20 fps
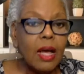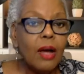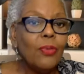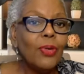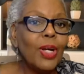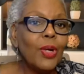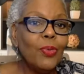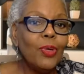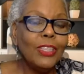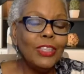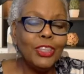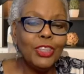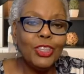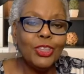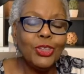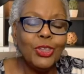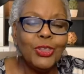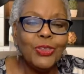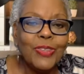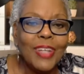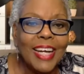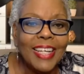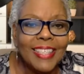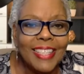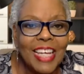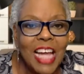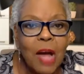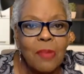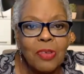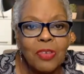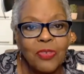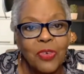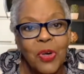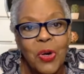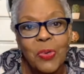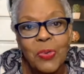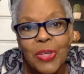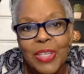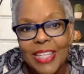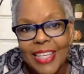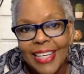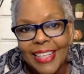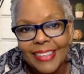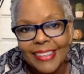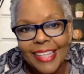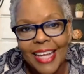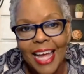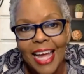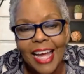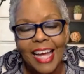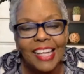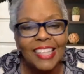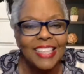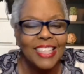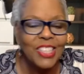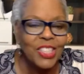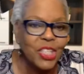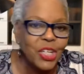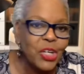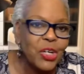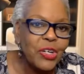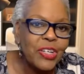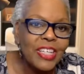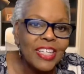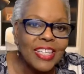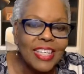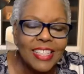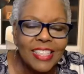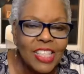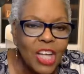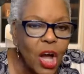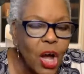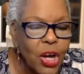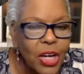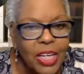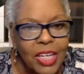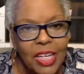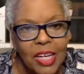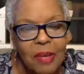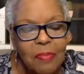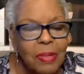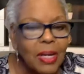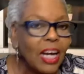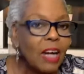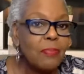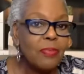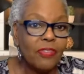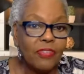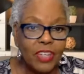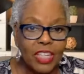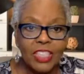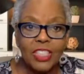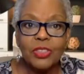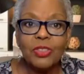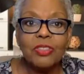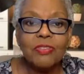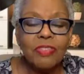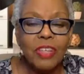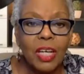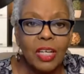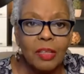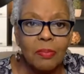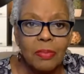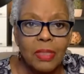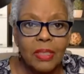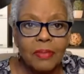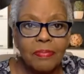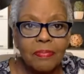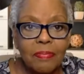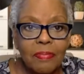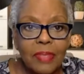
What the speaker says: What I want you to do right now, before we get down and dirty and talking about professional development,